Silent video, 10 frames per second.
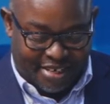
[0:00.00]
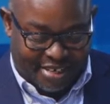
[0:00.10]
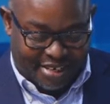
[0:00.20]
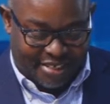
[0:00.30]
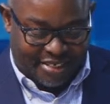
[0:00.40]

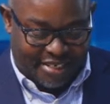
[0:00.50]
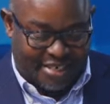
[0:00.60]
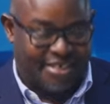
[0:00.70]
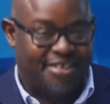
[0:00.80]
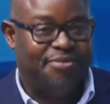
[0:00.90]

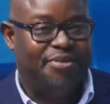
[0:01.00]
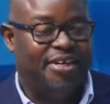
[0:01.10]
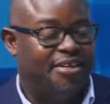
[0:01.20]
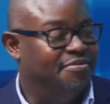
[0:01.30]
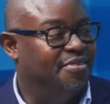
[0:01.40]
Saturday, we'll
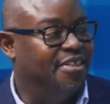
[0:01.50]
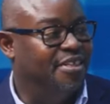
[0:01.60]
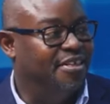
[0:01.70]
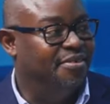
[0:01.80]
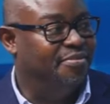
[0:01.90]
have
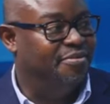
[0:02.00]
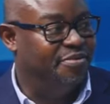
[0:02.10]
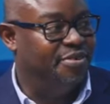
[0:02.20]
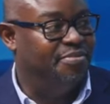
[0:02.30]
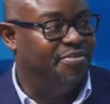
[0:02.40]
the
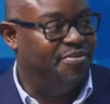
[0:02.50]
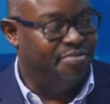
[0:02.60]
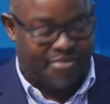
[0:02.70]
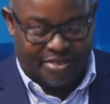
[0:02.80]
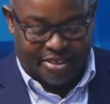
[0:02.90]

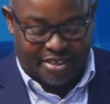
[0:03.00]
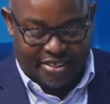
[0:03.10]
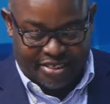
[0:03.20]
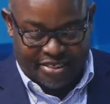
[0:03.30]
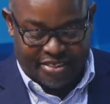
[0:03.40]
Feb
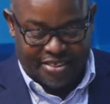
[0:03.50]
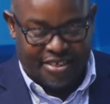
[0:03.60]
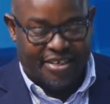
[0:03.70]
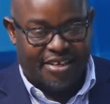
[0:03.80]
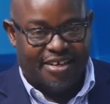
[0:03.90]
tee.
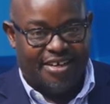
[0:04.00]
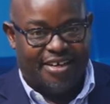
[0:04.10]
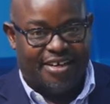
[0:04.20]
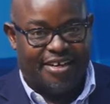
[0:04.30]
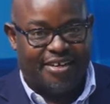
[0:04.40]

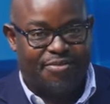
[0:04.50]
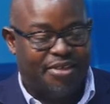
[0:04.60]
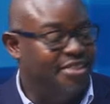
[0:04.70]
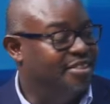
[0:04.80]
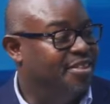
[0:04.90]

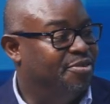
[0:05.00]
What is the